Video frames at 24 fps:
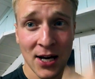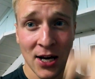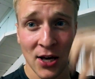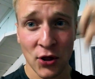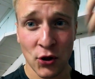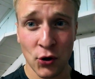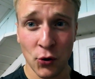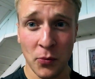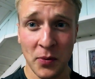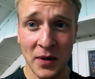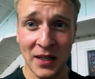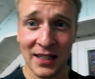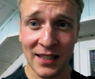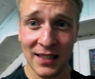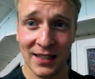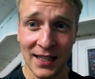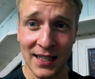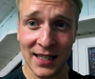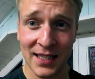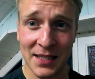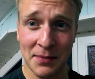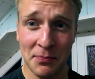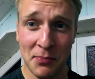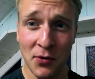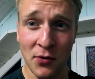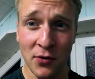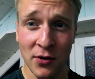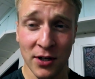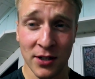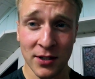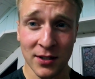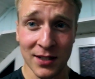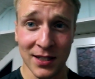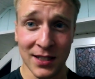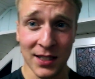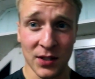to be in
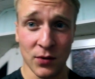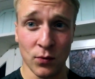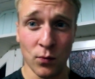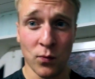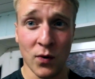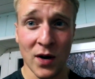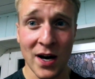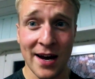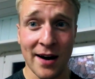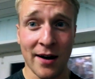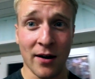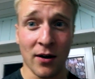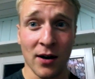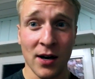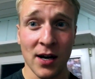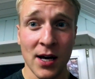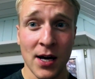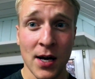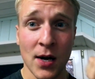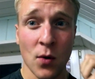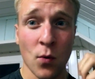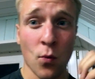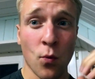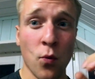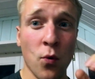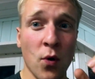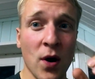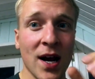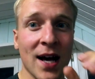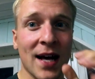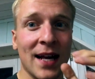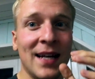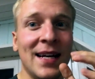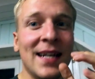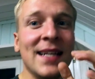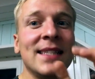experiences where we
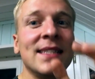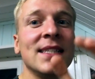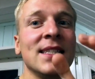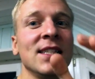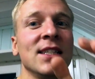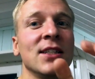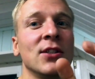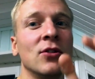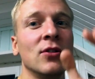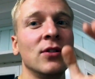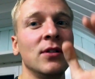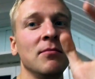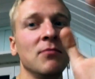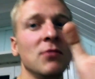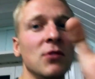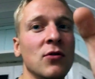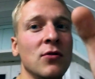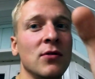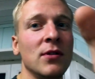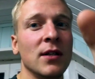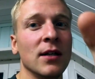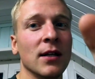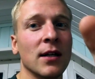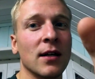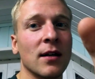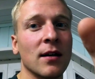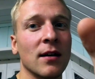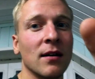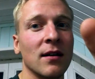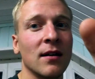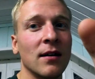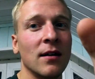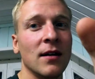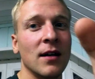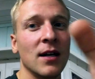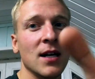are listening to the music
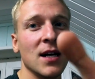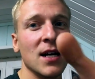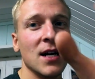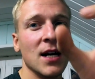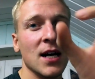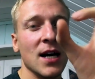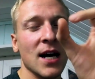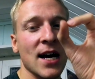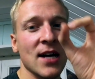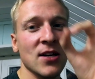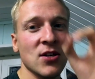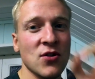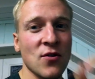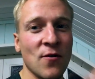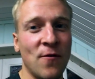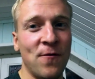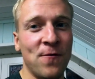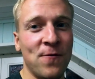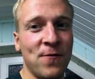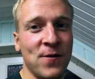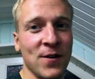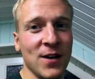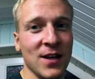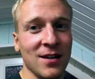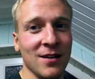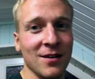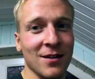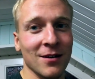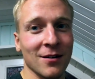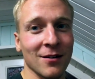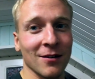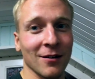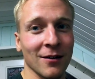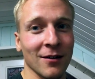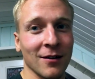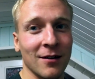and you
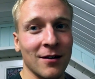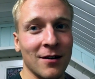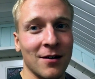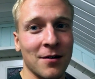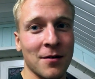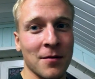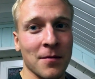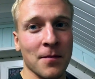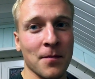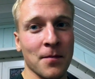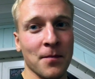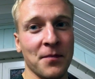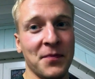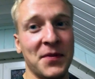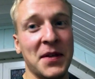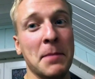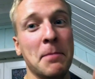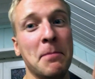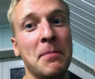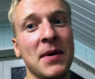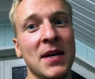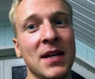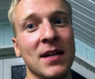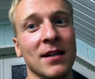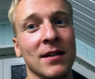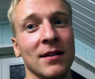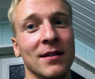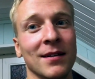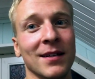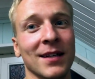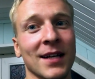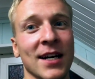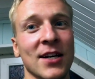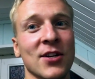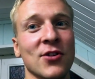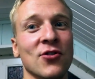feel the
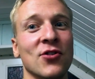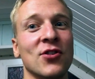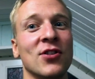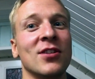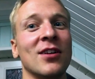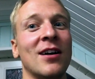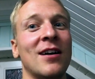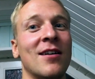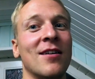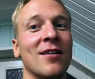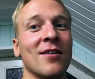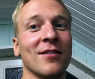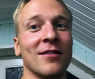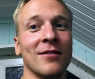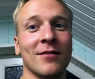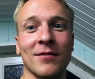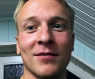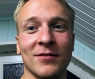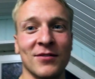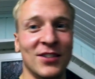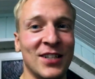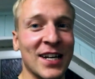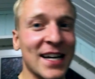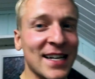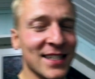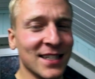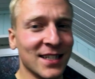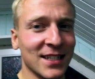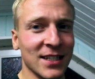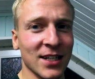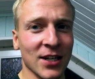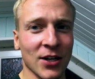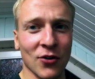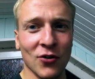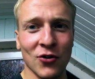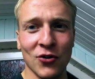beat and you start
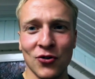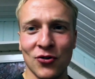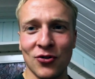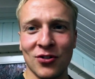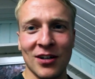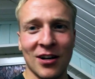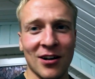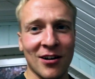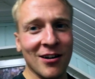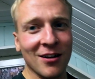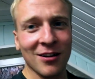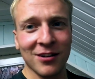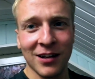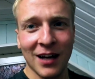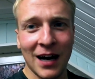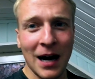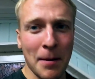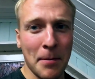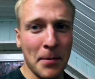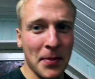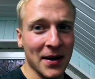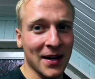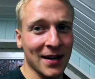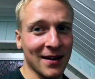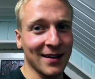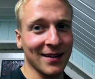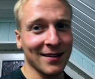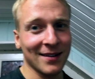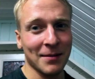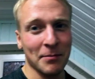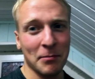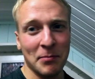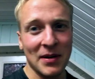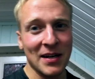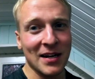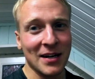dancing or you start clapping
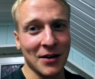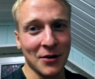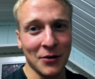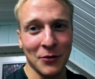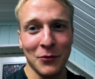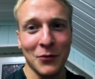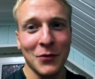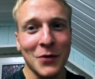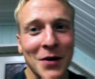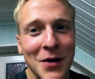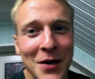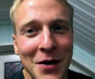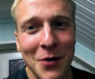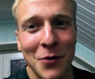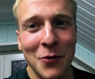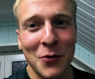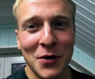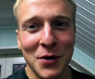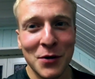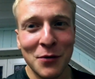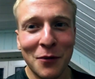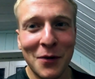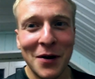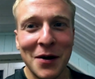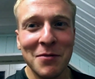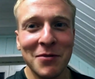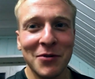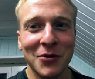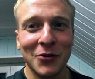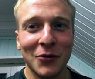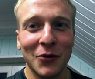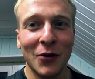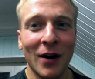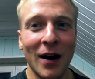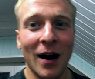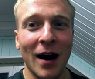depending on which environment
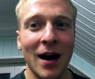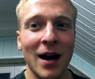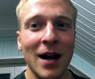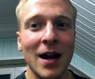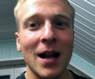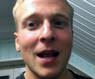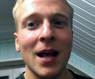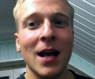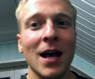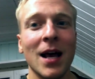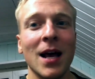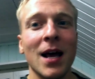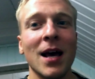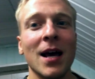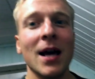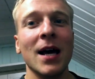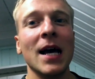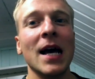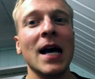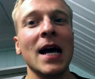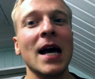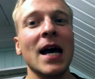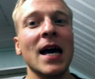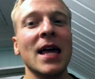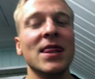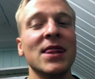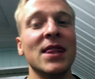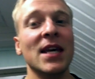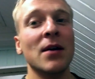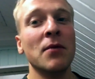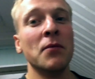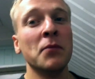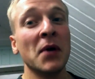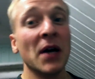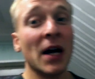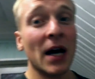you are, and
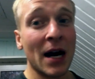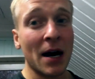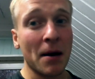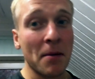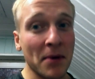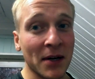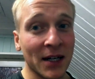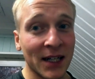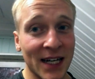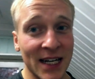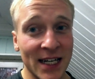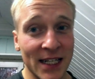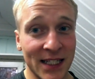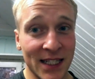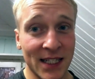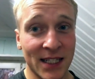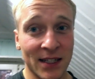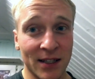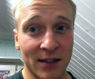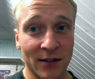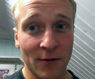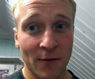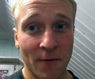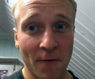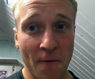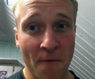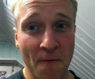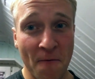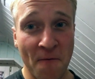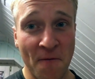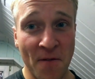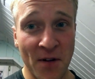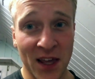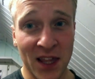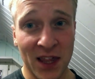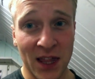then we harmonize
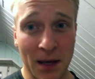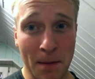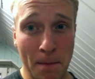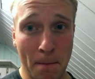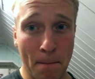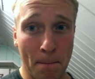with